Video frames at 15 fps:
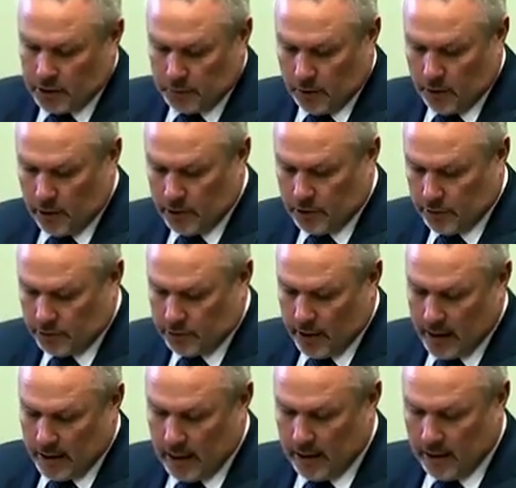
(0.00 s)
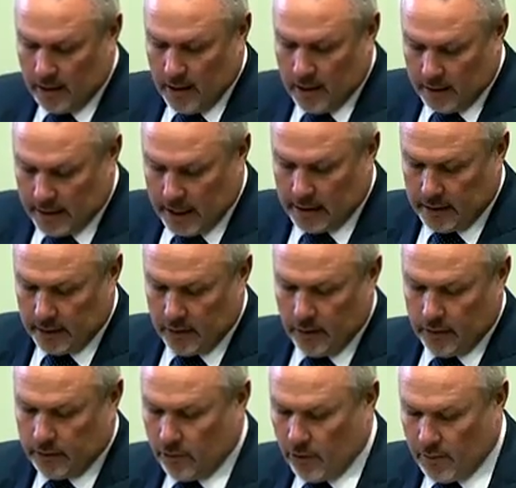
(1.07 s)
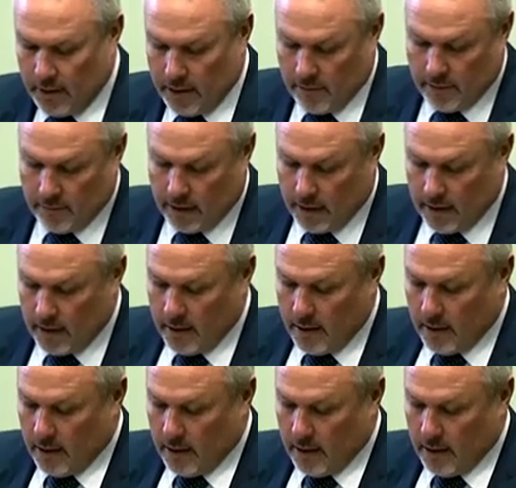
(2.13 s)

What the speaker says: splurge on tackling youth crime, however,